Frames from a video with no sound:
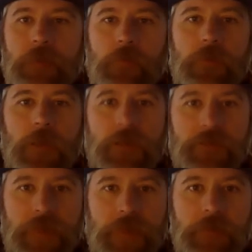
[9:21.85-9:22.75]
with
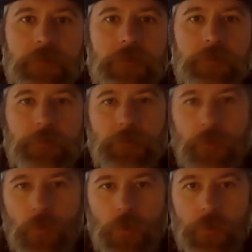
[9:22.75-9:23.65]
lots of athletes, lots of
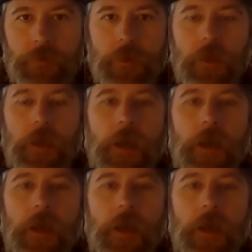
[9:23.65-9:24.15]
people that I work with,